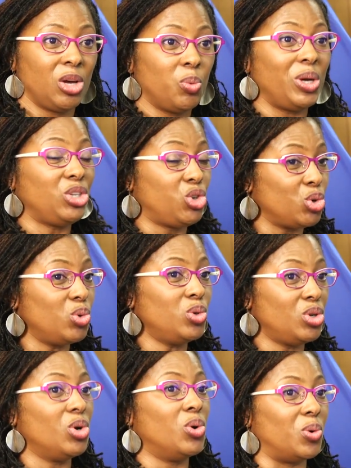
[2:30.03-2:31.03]
we do
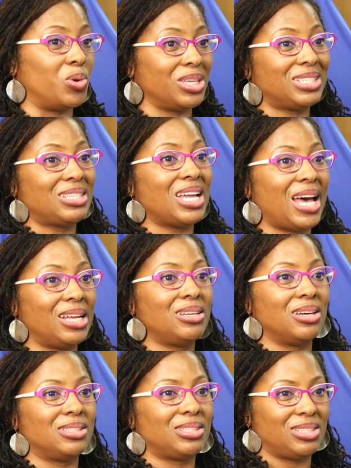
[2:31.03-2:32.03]
know the
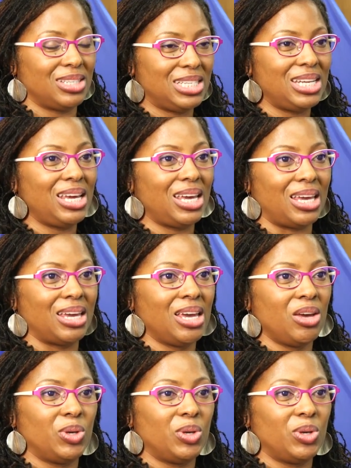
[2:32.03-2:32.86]
standards today,